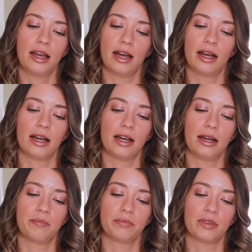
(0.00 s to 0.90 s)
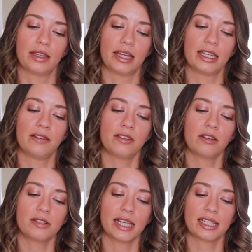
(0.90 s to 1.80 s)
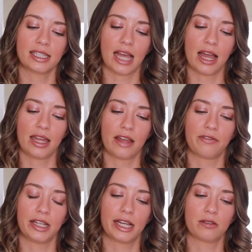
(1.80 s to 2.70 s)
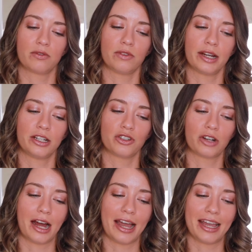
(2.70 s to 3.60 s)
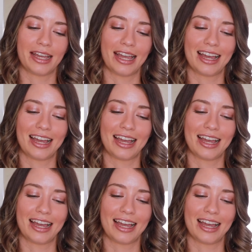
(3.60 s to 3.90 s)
And even though it's like satin, I feel like it's very drying.